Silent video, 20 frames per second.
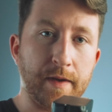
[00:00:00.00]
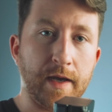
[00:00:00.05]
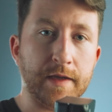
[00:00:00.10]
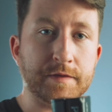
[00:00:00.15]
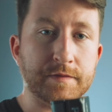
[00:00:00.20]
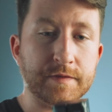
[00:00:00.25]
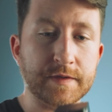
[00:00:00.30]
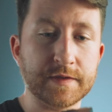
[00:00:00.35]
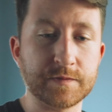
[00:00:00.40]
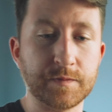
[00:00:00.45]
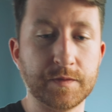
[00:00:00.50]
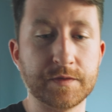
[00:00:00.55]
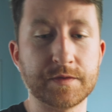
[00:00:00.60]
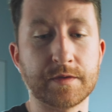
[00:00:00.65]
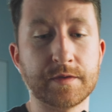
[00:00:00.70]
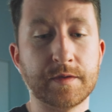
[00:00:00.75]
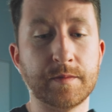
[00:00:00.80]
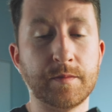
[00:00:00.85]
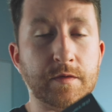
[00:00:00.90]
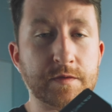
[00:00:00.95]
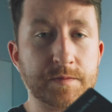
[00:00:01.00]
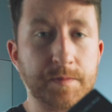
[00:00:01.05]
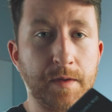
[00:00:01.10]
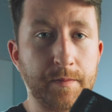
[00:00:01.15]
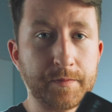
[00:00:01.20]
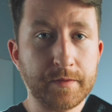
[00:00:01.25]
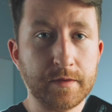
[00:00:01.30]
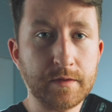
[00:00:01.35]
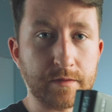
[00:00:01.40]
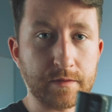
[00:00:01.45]
batteries, which are the most
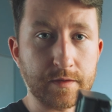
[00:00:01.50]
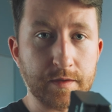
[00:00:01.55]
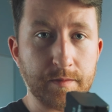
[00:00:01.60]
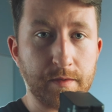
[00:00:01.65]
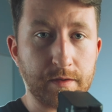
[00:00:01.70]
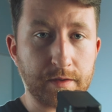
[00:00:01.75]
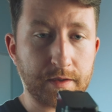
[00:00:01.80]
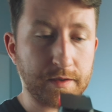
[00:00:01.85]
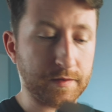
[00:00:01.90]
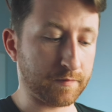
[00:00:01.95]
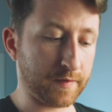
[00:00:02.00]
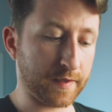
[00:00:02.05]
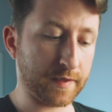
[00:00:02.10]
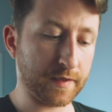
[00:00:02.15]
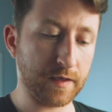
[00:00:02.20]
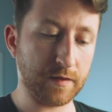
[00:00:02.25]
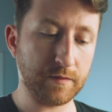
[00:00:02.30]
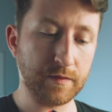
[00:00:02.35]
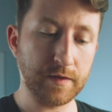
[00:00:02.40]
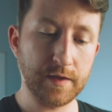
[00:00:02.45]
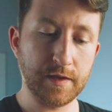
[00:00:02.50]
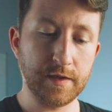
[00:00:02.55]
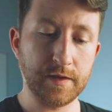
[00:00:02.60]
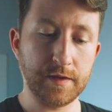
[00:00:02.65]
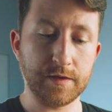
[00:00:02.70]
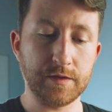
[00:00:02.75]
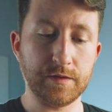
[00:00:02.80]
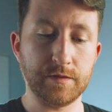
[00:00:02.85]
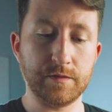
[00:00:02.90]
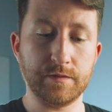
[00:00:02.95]
popular on the market right now.
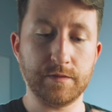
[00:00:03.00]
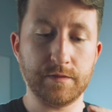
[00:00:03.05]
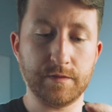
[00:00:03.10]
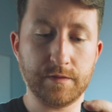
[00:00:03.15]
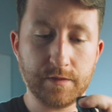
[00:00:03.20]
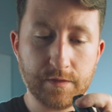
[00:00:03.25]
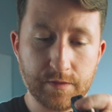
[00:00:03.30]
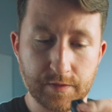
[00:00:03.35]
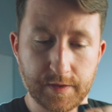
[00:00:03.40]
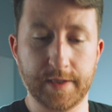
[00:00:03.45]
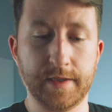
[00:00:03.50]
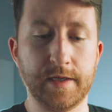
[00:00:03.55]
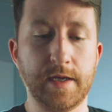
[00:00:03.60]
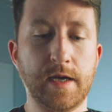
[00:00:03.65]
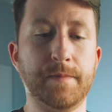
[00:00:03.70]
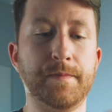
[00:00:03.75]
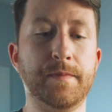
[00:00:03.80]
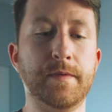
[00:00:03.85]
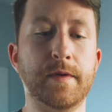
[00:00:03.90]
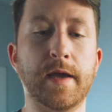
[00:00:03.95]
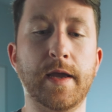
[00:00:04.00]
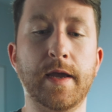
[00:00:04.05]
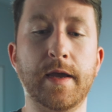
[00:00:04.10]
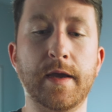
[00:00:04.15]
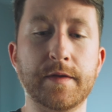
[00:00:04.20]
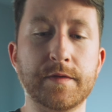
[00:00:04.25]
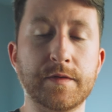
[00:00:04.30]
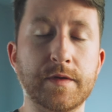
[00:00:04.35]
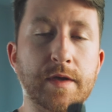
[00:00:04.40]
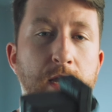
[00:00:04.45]
You hook it up
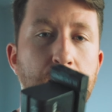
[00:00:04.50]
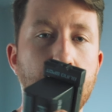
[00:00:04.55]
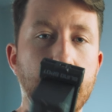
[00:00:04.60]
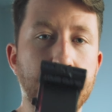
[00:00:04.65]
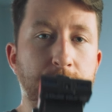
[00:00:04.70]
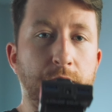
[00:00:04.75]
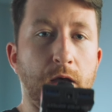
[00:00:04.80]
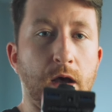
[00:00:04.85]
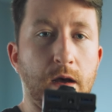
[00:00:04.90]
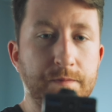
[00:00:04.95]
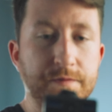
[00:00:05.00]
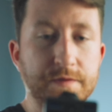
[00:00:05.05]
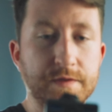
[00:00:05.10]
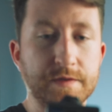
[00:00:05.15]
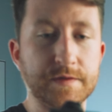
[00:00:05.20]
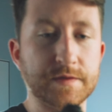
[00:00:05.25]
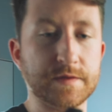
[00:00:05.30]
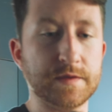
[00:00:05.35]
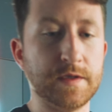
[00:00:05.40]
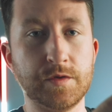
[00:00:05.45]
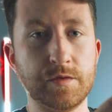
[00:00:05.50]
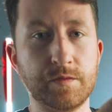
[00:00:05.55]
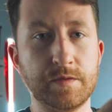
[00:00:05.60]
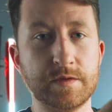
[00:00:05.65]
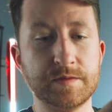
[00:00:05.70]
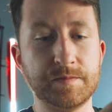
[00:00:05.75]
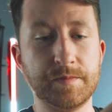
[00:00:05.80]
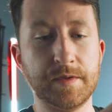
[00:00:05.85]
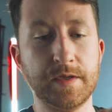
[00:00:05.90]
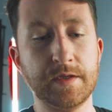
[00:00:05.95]
and you have options:
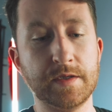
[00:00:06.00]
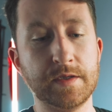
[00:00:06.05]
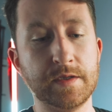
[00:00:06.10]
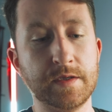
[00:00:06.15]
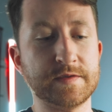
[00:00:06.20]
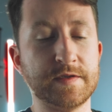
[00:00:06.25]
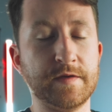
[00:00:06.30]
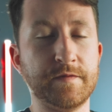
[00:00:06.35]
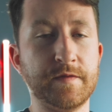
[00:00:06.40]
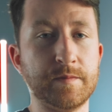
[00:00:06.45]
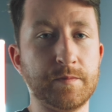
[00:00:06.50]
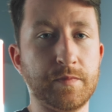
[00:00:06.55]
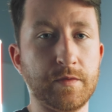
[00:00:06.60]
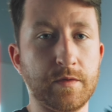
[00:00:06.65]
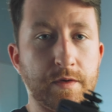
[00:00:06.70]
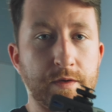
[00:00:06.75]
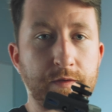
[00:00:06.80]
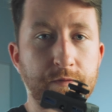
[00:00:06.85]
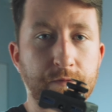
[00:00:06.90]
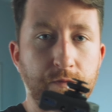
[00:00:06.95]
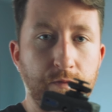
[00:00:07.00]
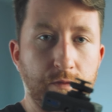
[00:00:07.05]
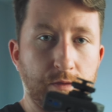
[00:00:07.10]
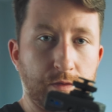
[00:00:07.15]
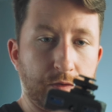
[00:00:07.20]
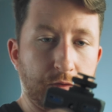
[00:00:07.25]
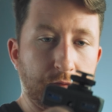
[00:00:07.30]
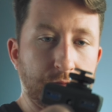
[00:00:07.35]
USB, 7.4